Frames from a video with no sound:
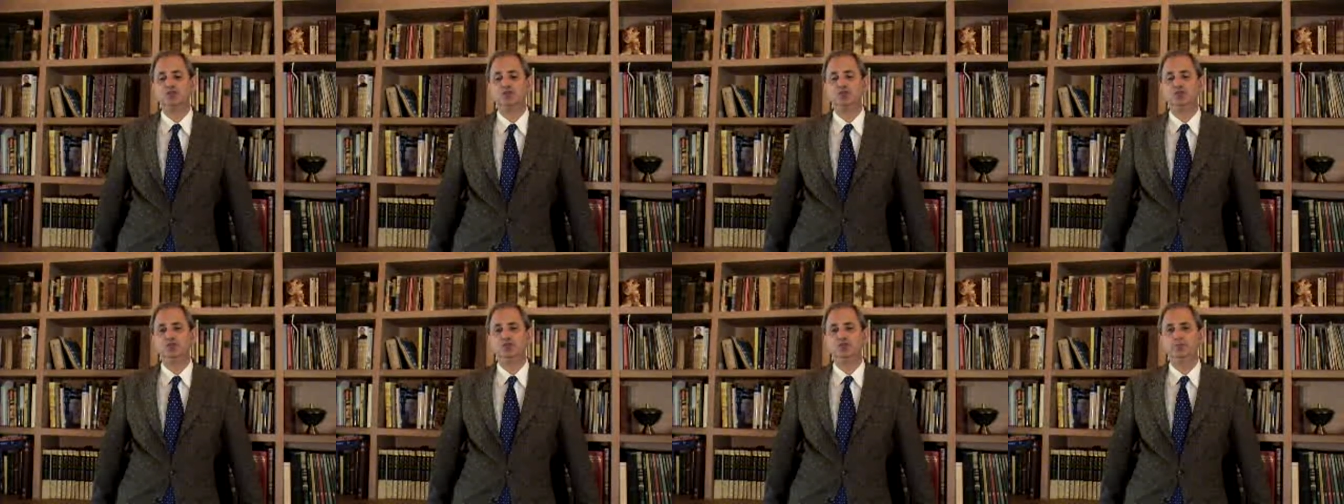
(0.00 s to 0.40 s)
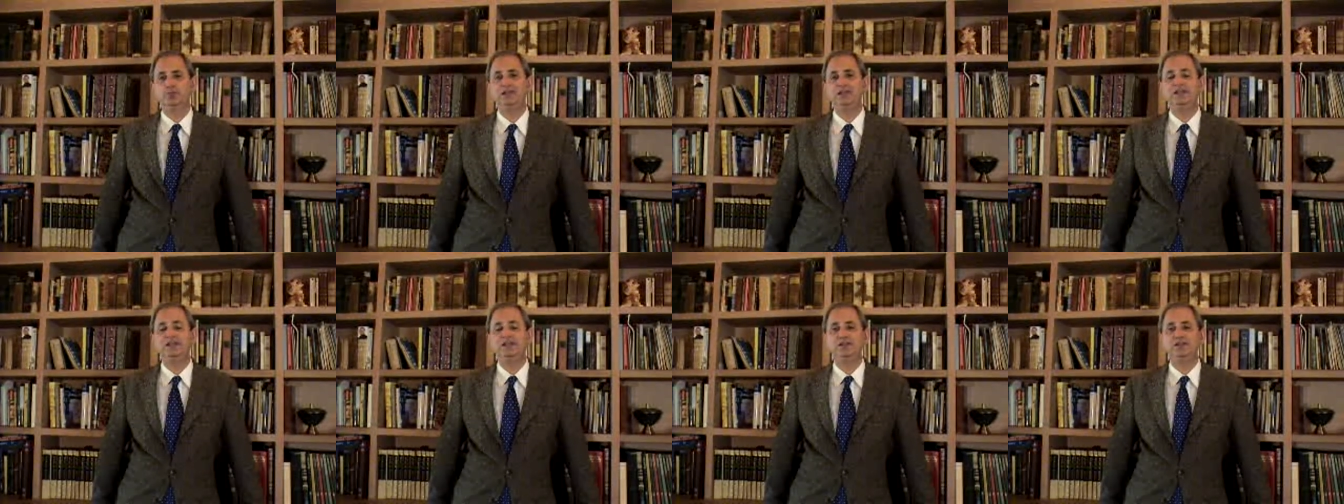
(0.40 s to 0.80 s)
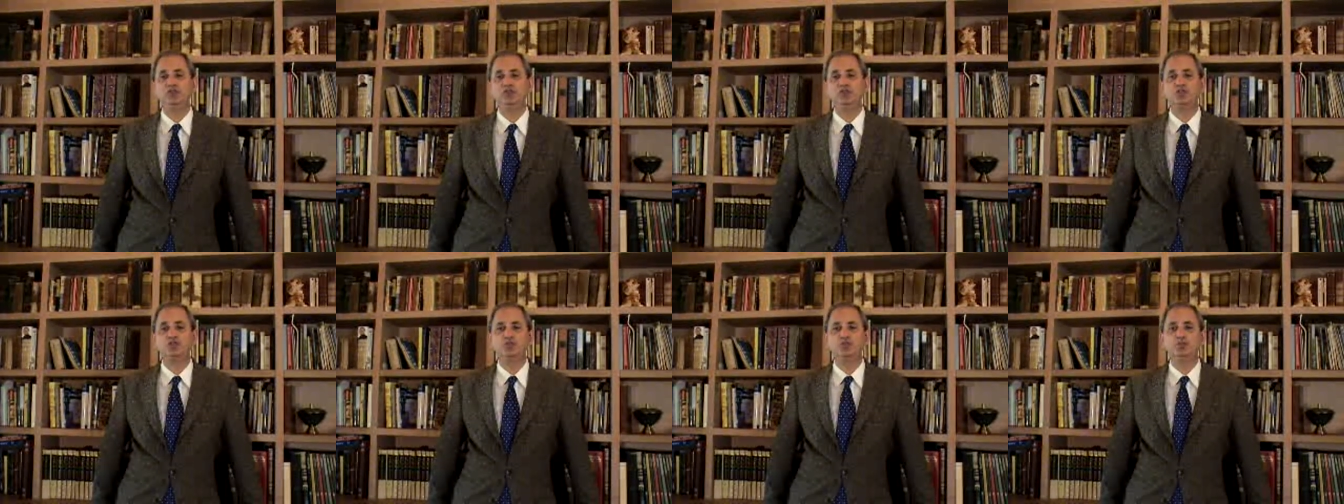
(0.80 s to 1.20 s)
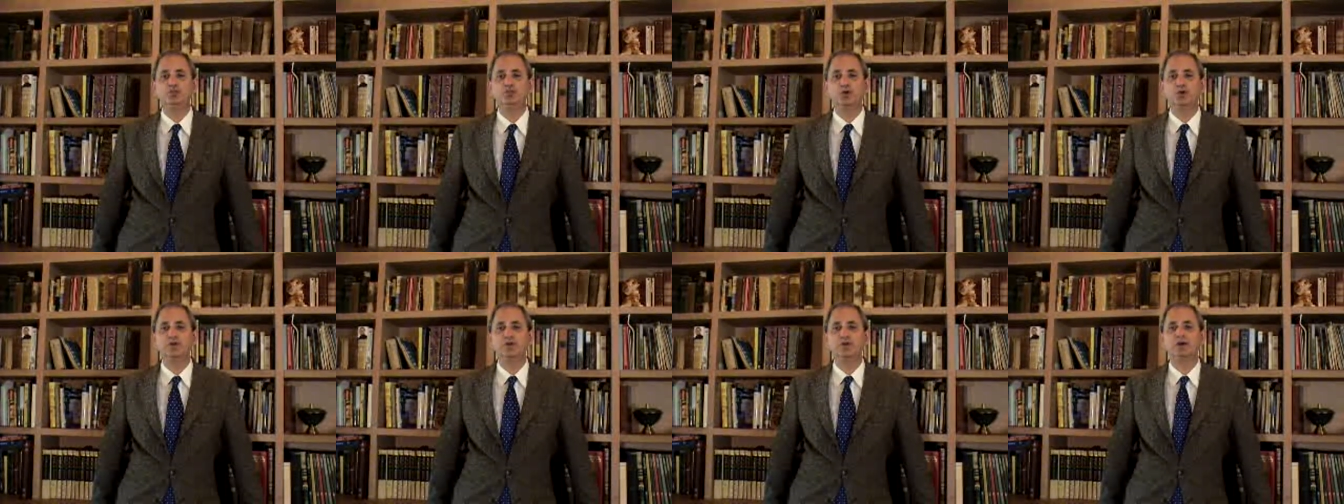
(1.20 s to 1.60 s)
to begin to
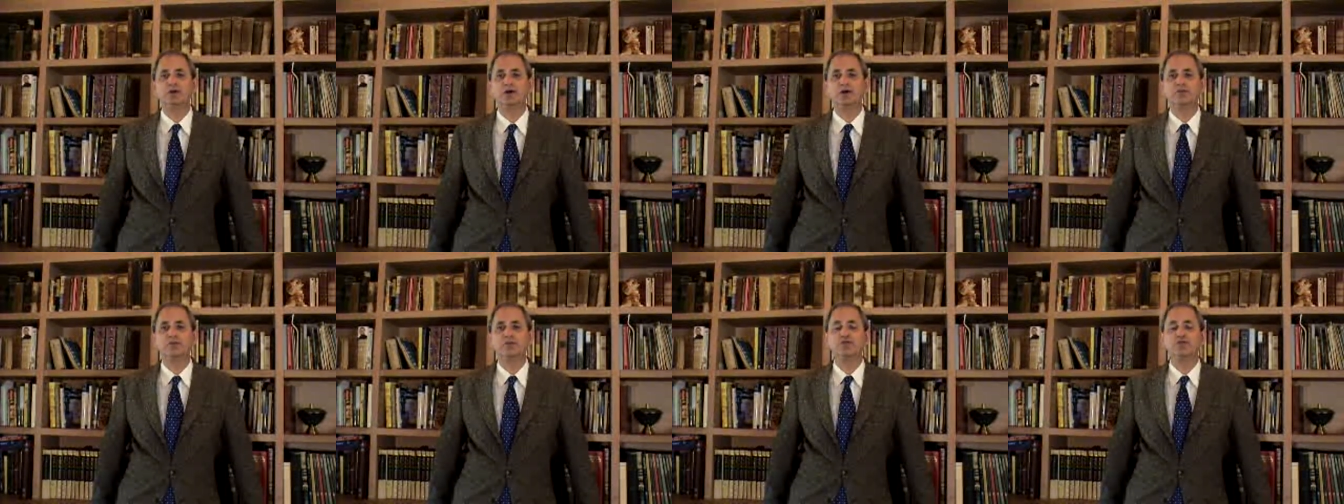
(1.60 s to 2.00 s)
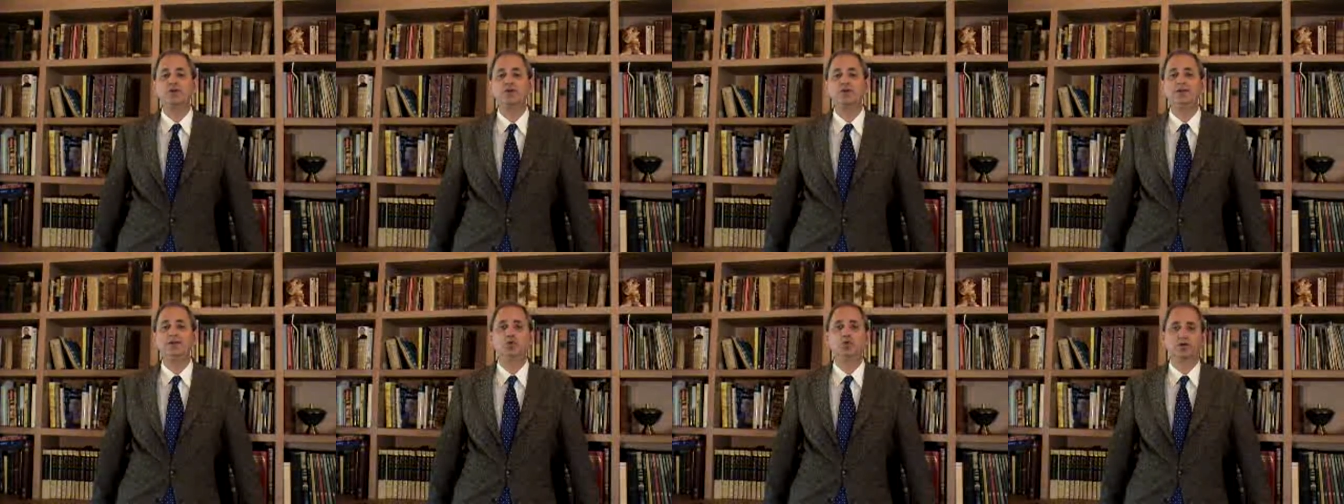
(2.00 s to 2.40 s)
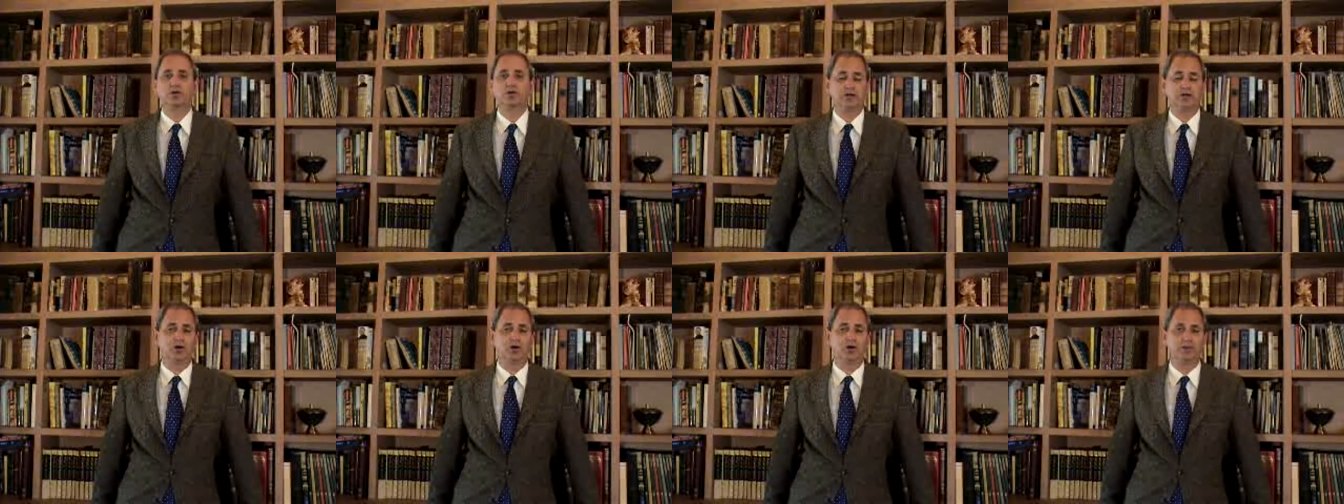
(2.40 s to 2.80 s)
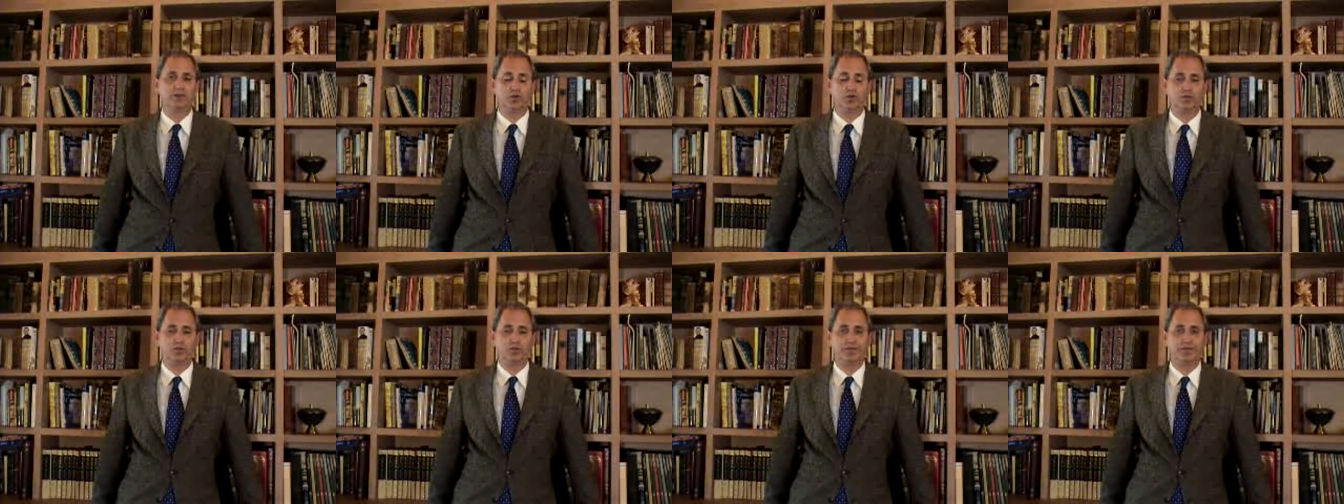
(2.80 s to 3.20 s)
put a framework on the
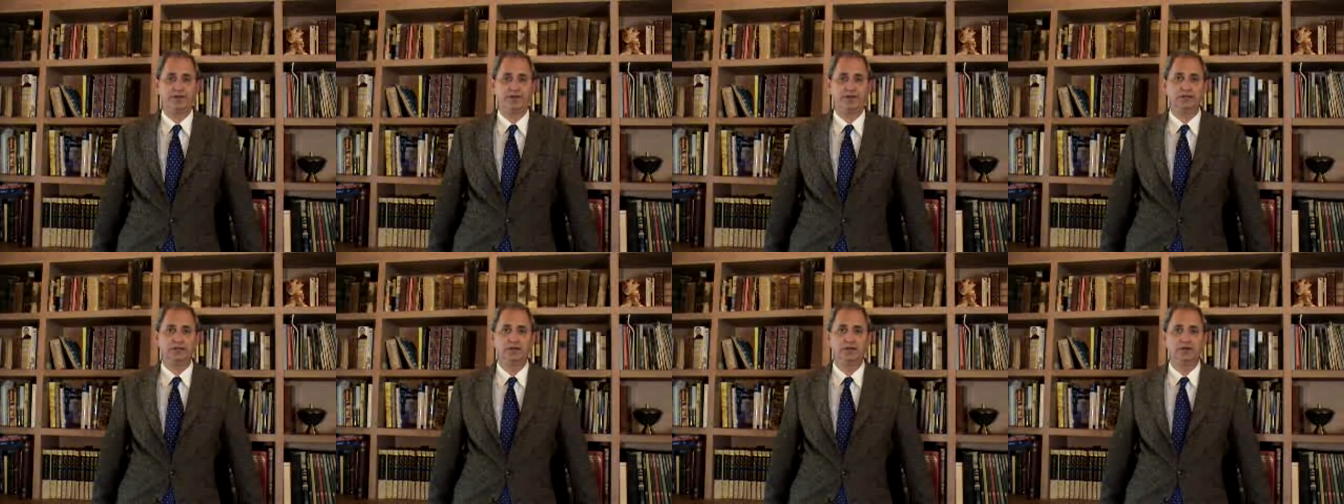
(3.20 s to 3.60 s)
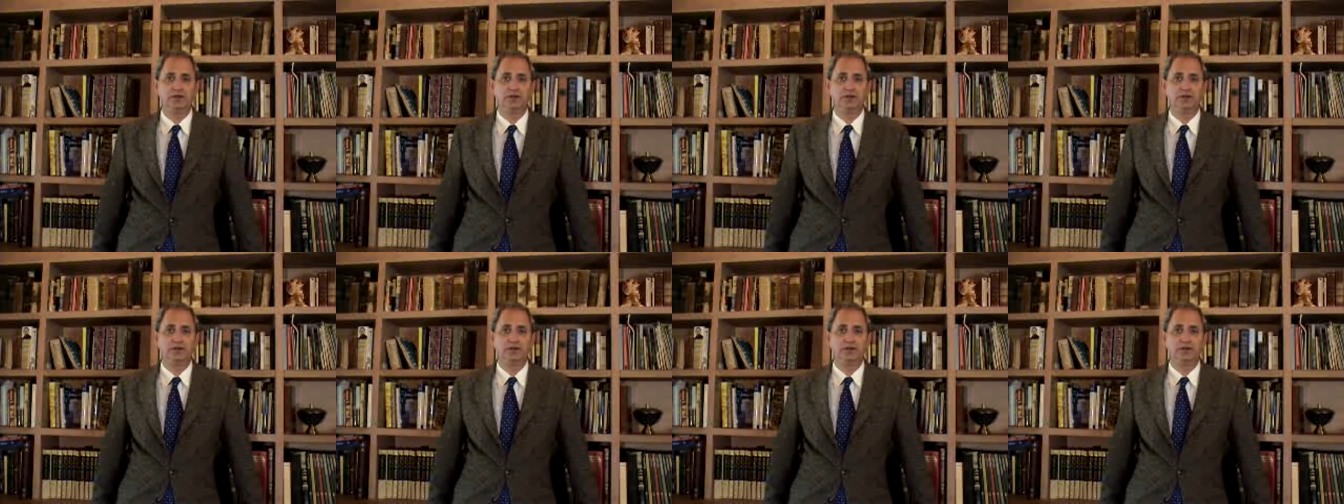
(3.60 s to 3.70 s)
whole thing